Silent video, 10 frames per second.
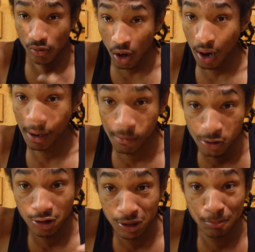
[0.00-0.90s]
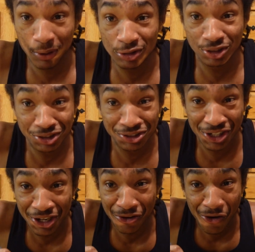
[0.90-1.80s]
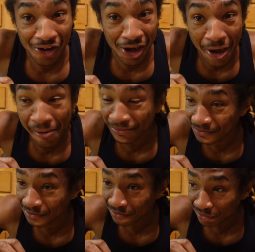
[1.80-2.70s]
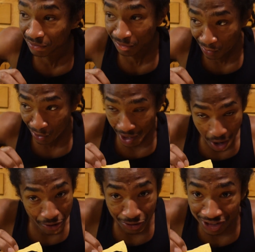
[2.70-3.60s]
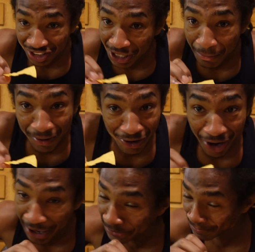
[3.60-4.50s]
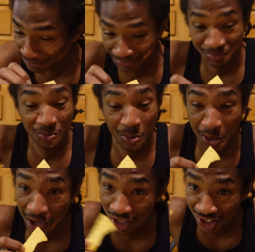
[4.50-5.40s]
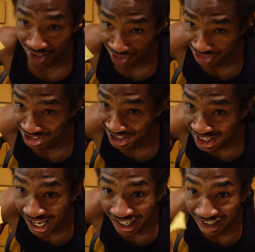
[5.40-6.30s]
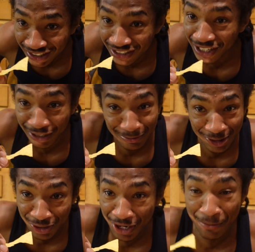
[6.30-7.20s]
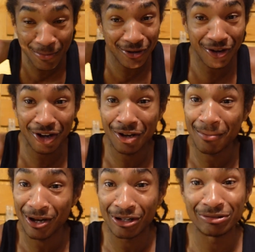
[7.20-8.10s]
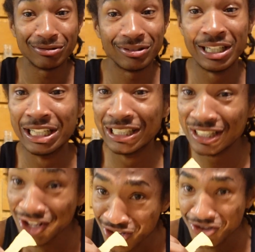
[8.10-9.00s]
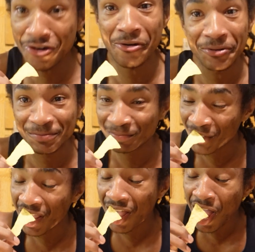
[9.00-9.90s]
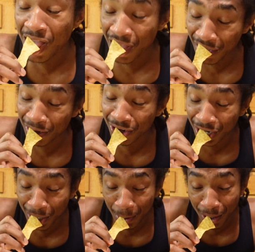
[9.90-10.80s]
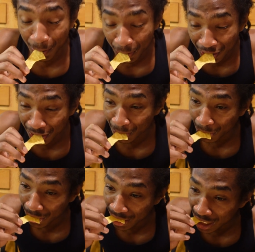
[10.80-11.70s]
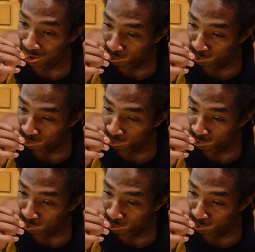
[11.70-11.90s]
That bear really precious, so I ain't gonna cop. When you cook that bear right, cook it just how I cook it, I tell you that bear gonna come out. Damn! That gonna come out pressure, boy.